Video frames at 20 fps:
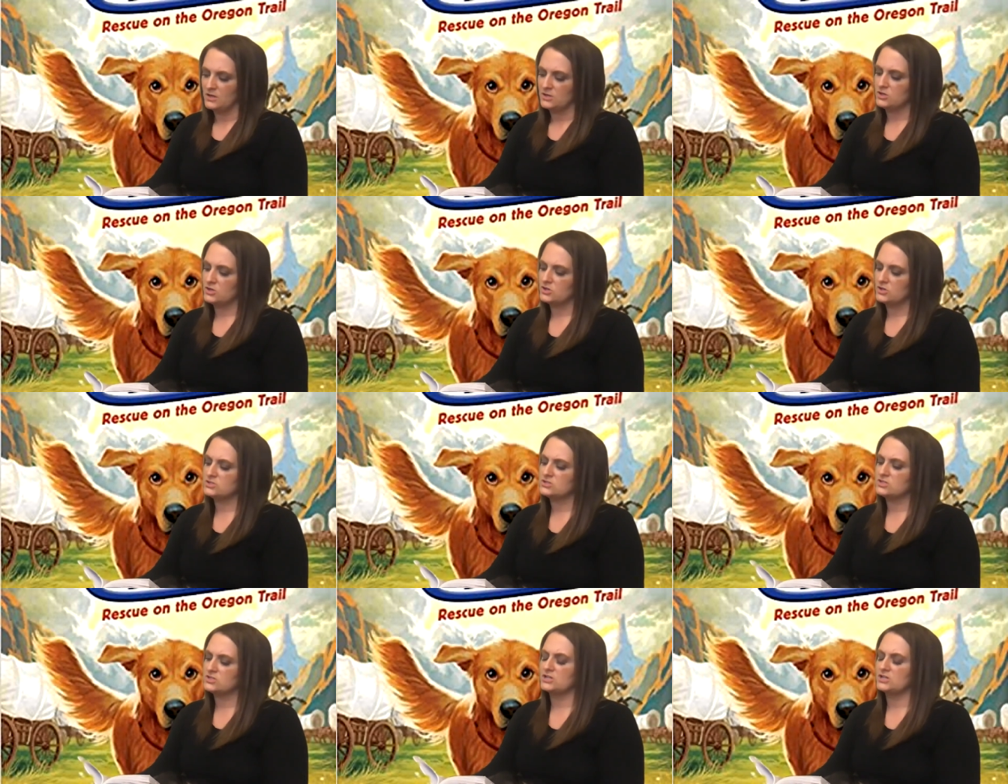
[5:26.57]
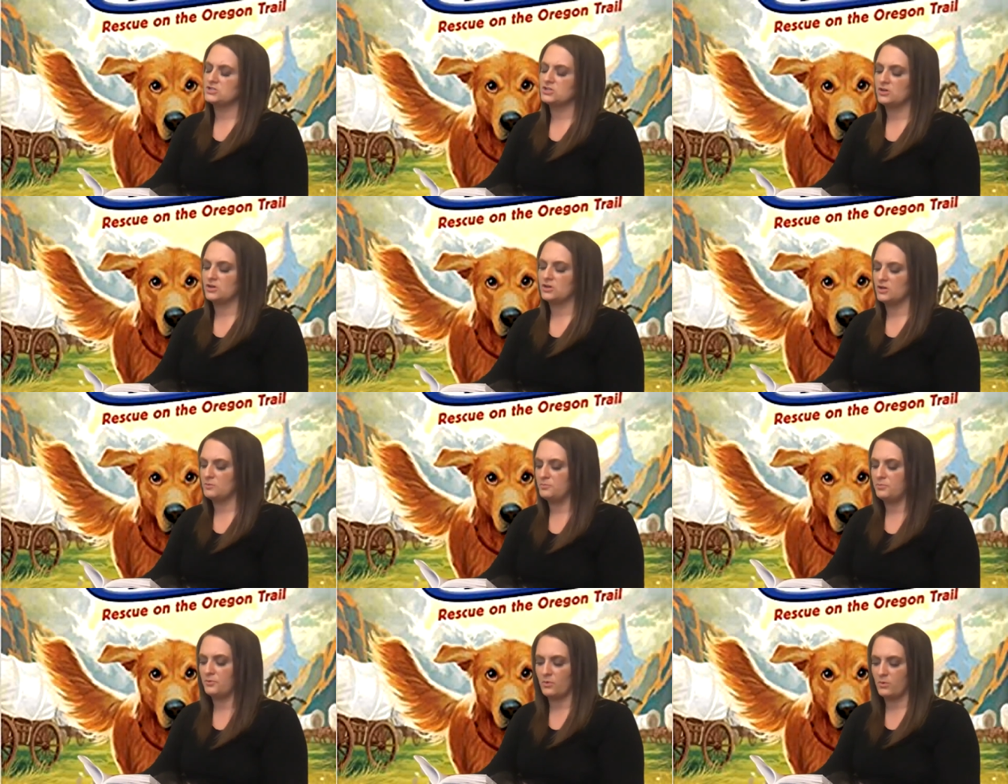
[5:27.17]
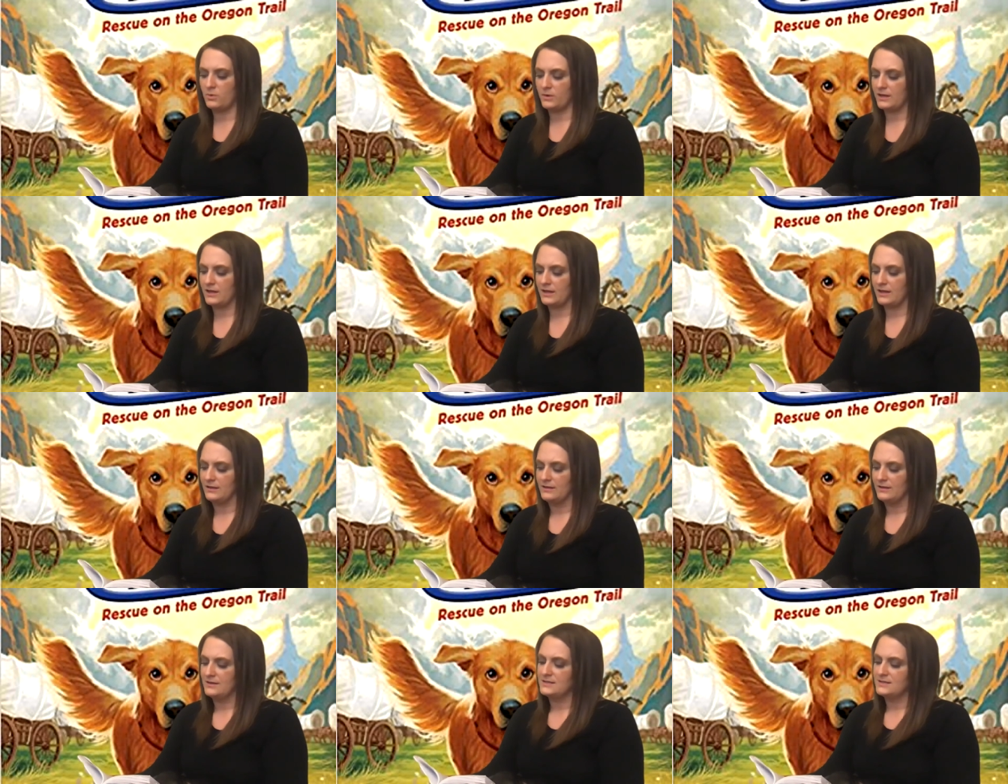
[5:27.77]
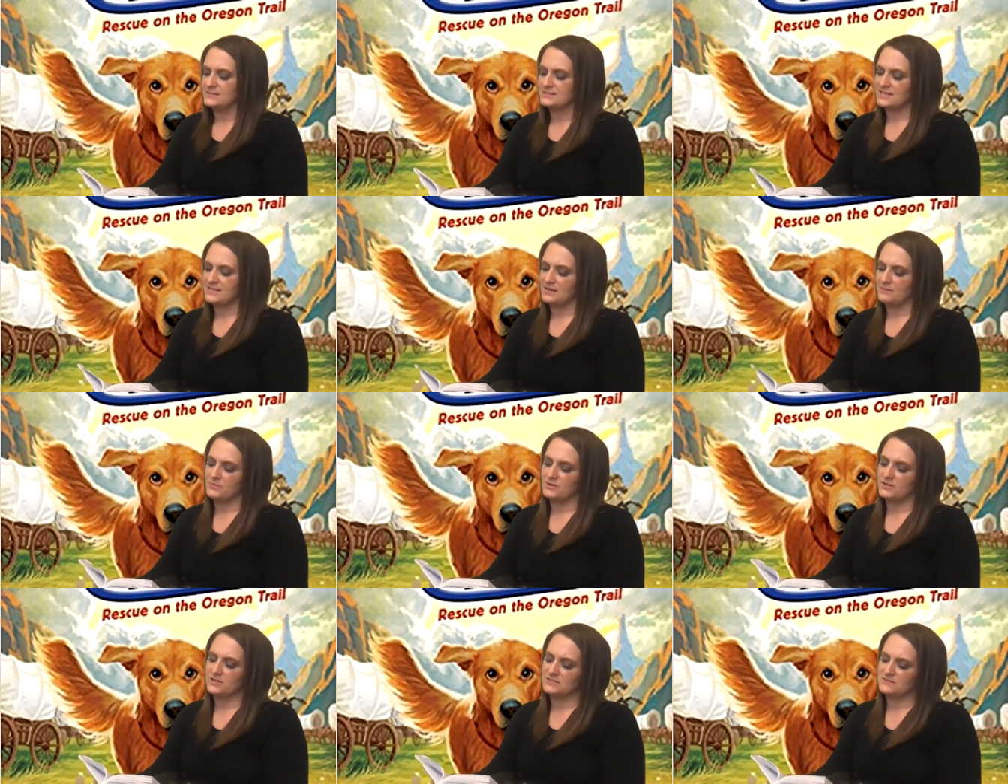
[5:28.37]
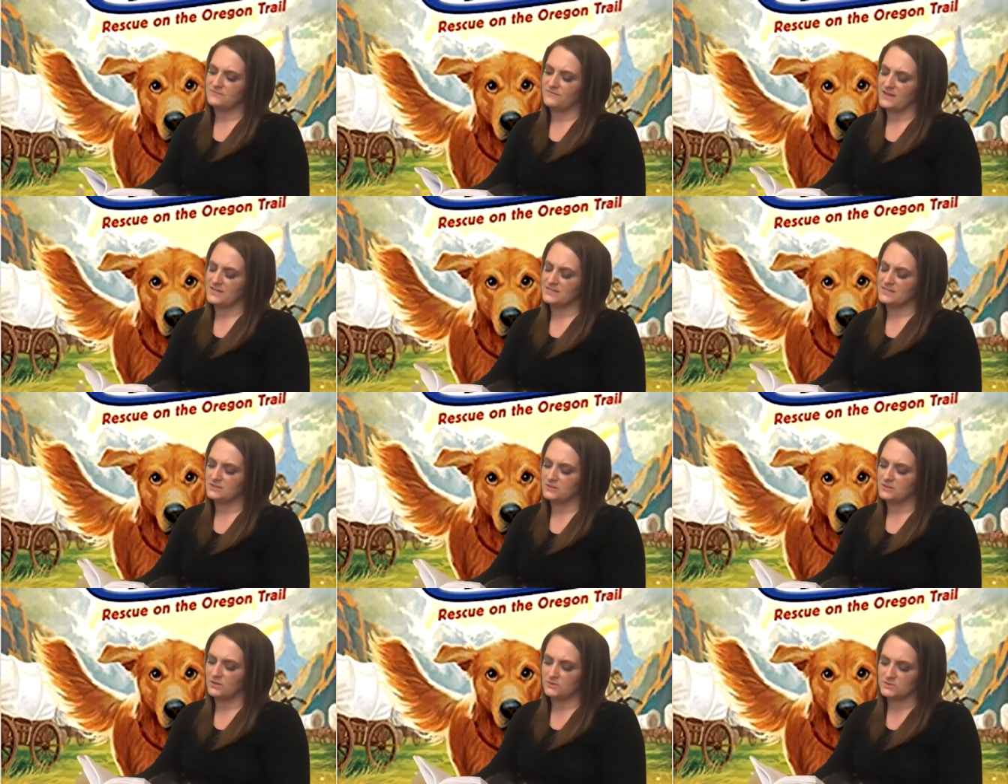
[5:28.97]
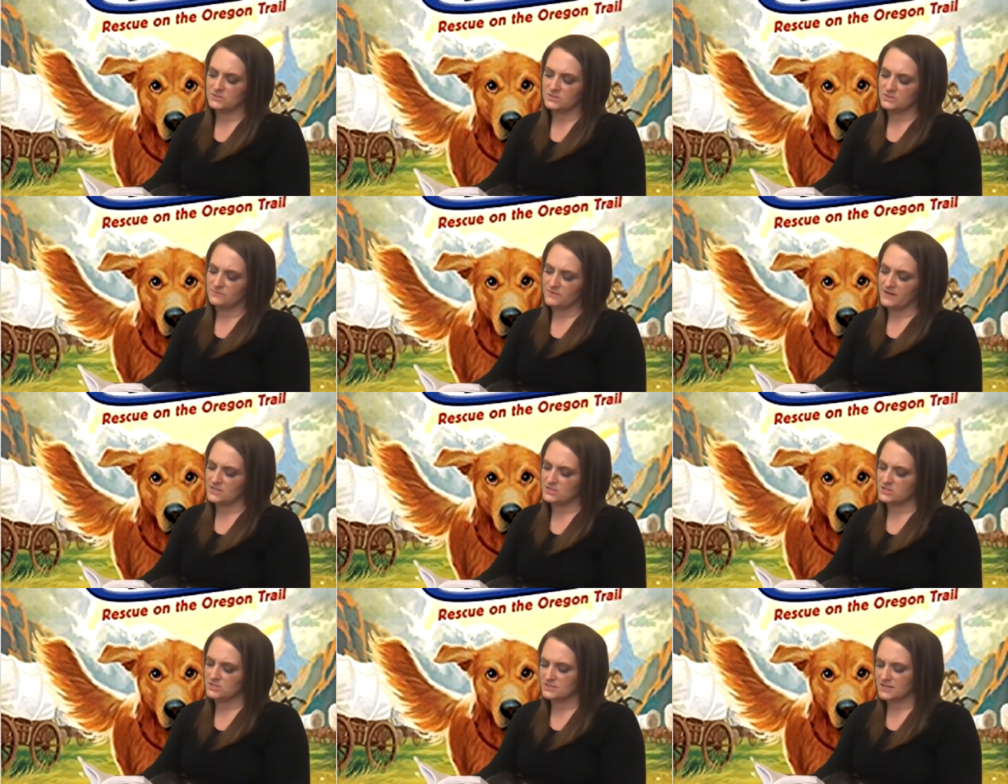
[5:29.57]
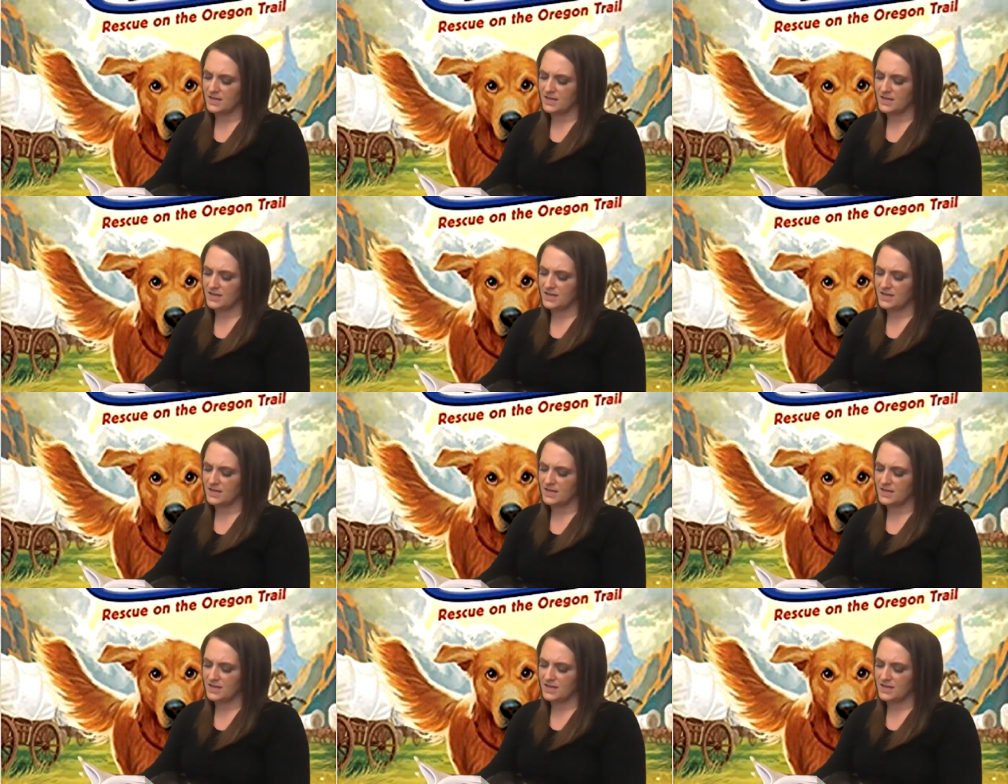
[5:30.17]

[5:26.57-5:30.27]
You're such a good boy. Sam put his face close to Ranger's.